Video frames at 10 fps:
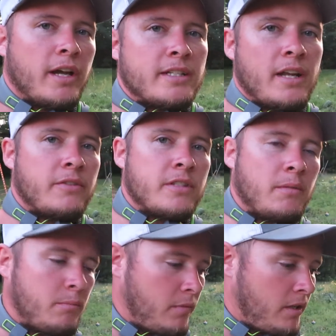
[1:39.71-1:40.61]
you guys have
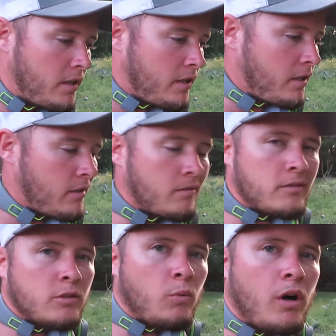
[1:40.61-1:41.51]
something
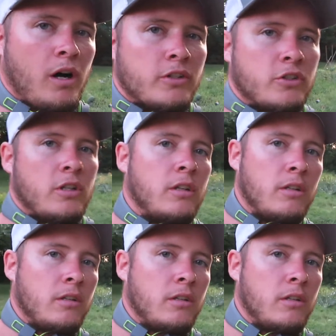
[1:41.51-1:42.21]
to watch.